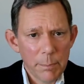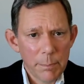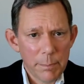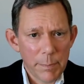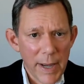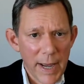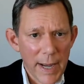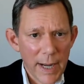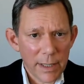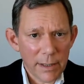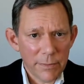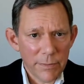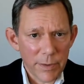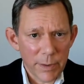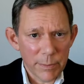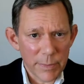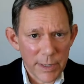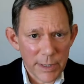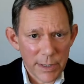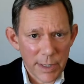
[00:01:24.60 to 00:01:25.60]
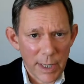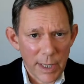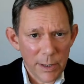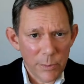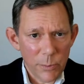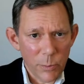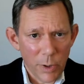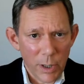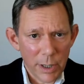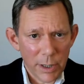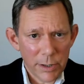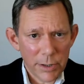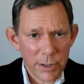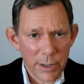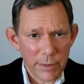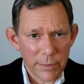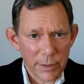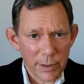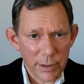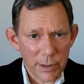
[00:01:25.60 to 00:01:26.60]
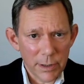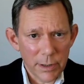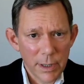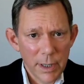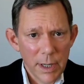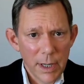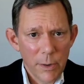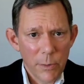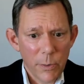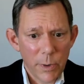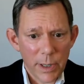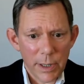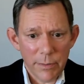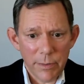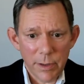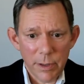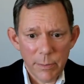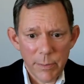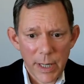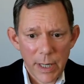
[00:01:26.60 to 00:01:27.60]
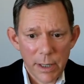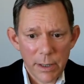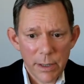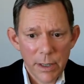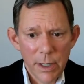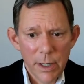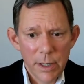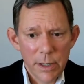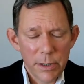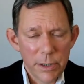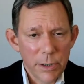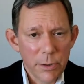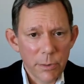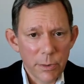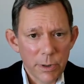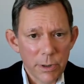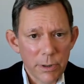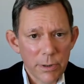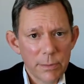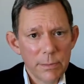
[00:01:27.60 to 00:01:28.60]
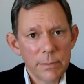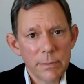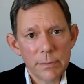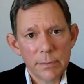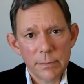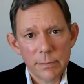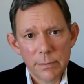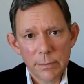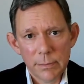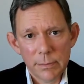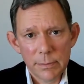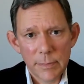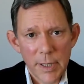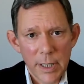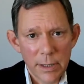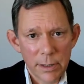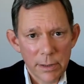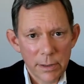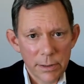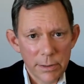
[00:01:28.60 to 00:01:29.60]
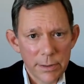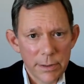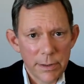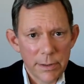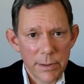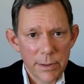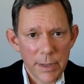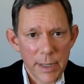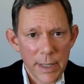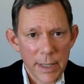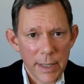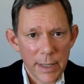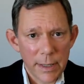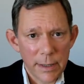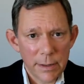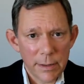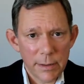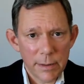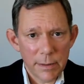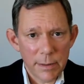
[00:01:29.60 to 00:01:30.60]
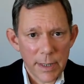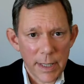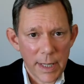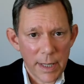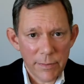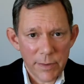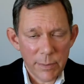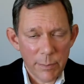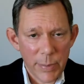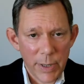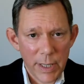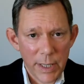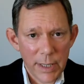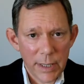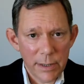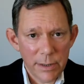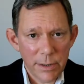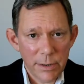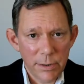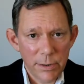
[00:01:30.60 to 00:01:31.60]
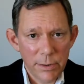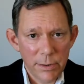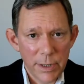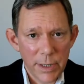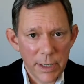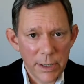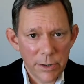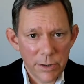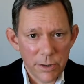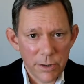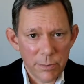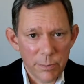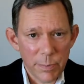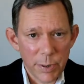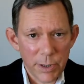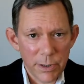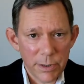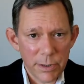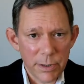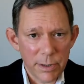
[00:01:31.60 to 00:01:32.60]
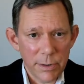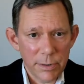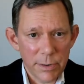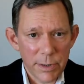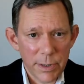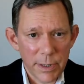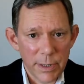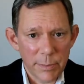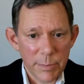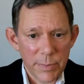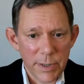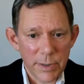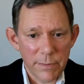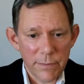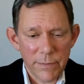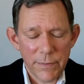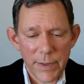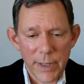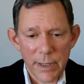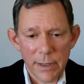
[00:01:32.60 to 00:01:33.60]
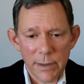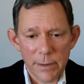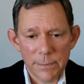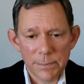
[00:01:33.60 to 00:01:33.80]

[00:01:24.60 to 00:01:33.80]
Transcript: back from the sidewalk shoveler whatever amount you were held to have to pay to the injured person who slipped and fell.